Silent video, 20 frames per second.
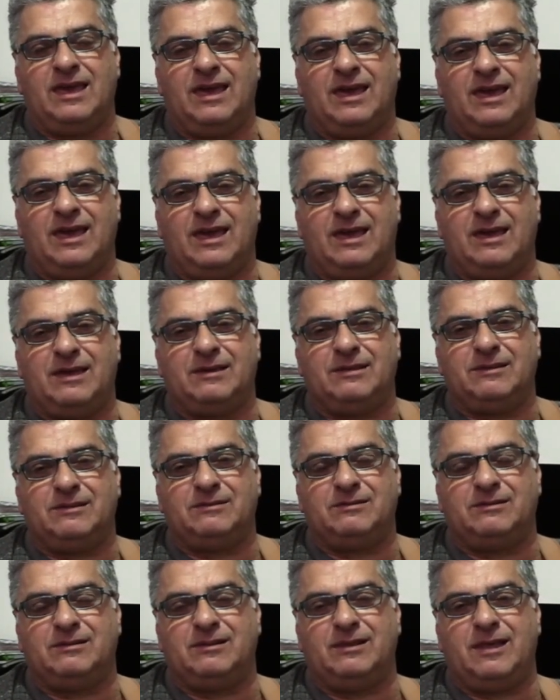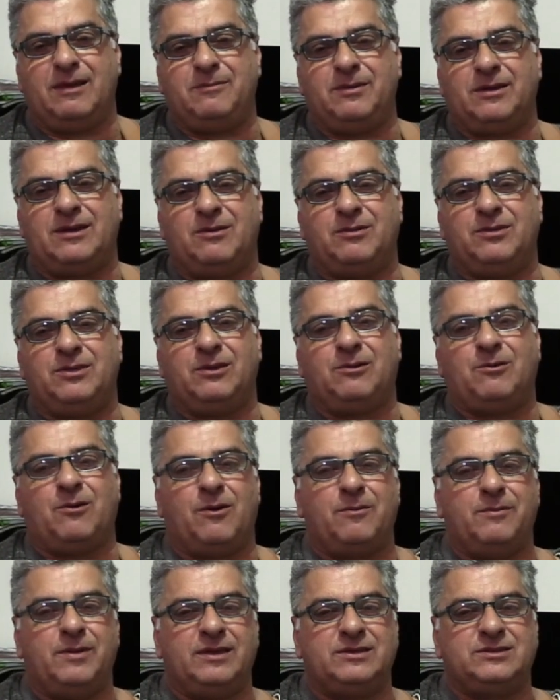Let me know in the
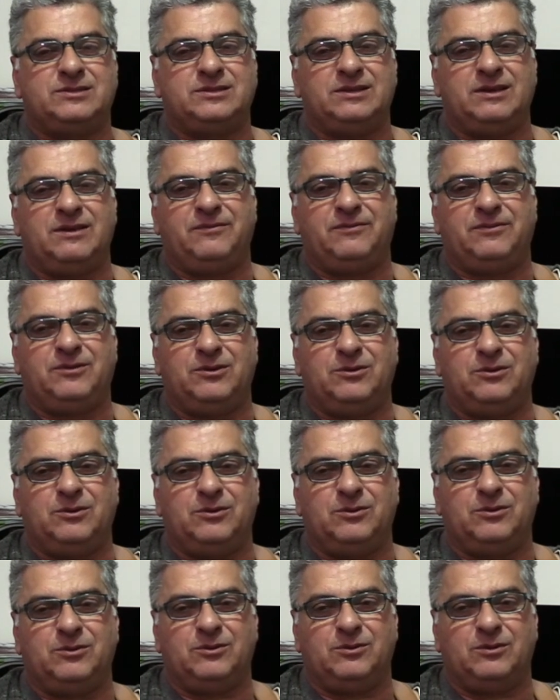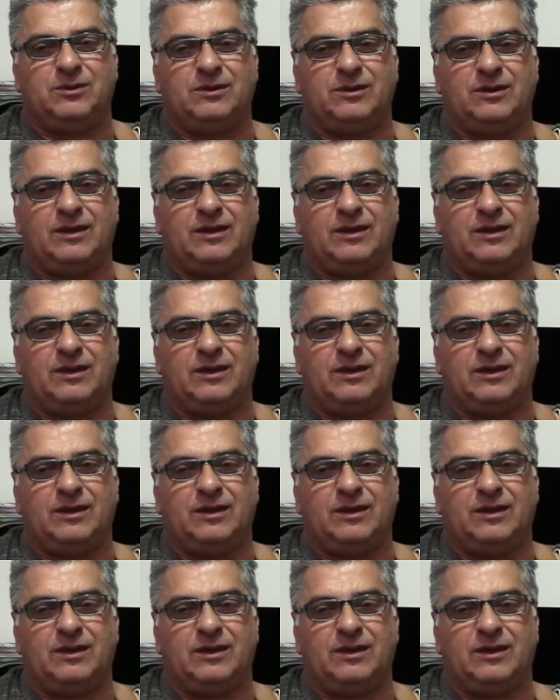comments if you